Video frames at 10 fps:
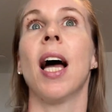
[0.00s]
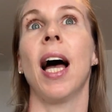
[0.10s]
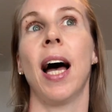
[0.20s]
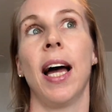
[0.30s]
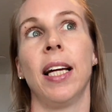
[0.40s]

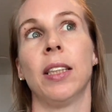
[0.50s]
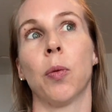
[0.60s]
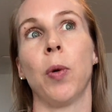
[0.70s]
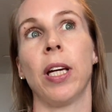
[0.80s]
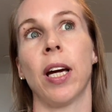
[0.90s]

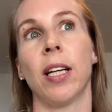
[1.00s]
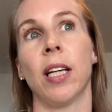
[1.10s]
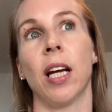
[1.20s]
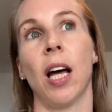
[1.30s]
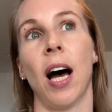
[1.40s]
And we
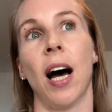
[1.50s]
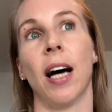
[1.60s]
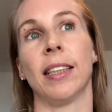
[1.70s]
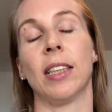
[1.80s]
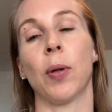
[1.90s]
can
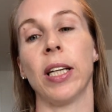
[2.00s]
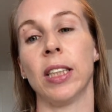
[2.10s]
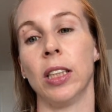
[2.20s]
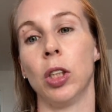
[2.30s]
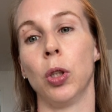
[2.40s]
stretch
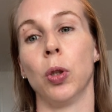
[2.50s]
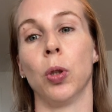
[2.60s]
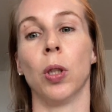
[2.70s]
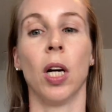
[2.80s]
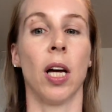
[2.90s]

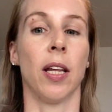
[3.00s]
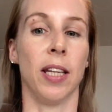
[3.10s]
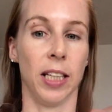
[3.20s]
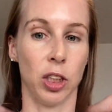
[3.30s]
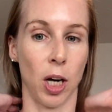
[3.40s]
into
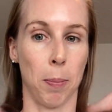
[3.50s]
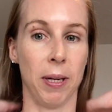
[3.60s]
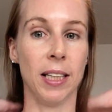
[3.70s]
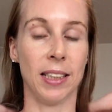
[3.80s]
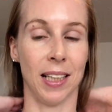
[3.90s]
the
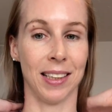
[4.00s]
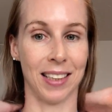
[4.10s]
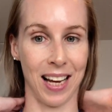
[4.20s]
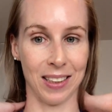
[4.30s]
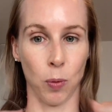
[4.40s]
trapezius
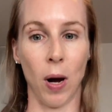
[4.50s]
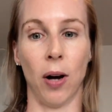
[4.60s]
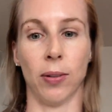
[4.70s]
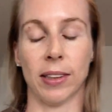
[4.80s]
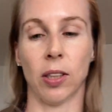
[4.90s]
as
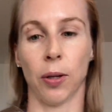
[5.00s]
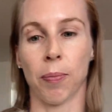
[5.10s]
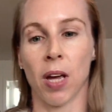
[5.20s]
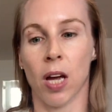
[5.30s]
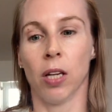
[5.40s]
well. So
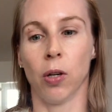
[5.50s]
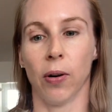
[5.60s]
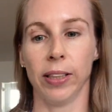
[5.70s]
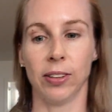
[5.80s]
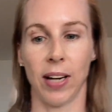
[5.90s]
you're
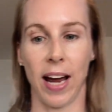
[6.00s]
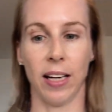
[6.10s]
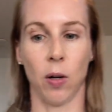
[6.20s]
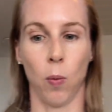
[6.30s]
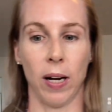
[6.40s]
going to
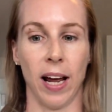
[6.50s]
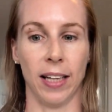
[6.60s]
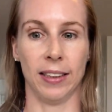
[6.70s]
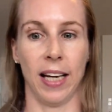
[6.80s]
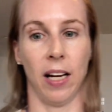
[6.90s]
anchor one
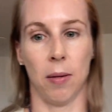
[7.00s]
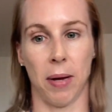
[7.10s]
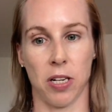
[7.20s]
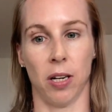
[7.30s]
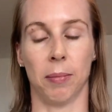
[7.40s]
hand down.
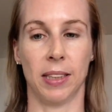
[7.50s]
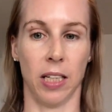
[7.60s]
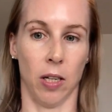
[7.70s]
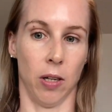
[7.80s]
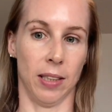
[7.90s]
Imagine I'm
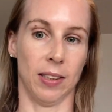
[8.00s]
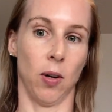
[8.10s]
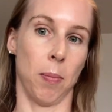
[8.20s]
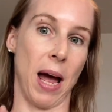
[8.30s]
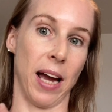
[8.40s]
sitting on it. So
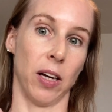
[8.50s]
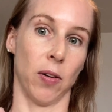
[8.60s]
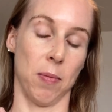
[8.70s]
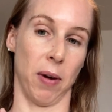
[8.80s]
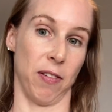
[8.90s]
I'm
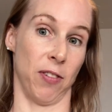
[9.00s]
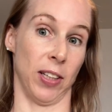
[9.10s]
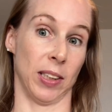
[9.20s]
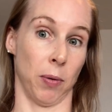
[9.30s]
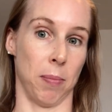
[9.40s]
anchoring my
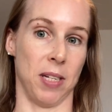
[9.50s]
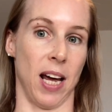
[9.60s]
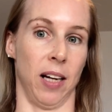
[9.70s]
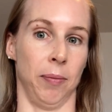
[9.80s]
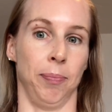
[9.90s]
first rib
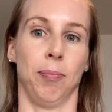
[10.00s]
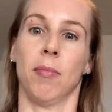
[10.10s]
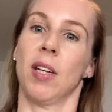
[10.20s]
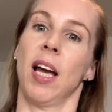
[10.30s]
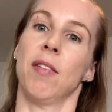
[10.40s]
down.
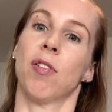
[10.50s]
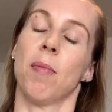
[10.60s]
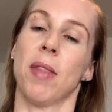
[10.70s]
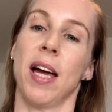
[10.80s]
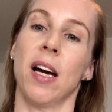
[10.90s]
And
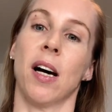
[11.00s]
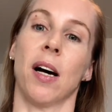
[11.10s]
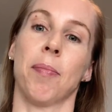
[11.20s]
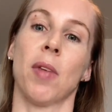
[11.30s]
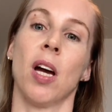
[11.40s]
from
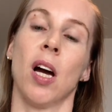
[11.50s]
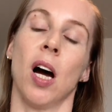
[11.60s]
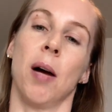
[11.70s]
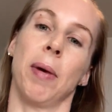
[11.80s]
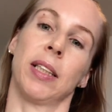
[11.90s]
there,
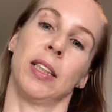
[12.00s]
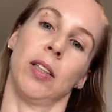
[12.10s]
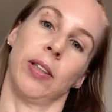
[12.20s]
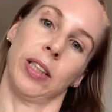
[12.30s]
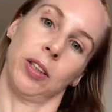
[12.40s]
I'm actually
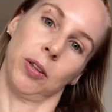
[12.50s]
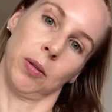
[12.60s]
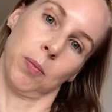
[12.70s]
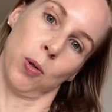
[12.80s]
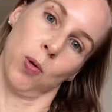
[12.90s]
going
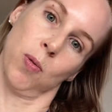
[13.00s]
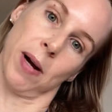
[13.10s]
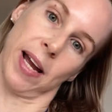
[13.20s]
to pull my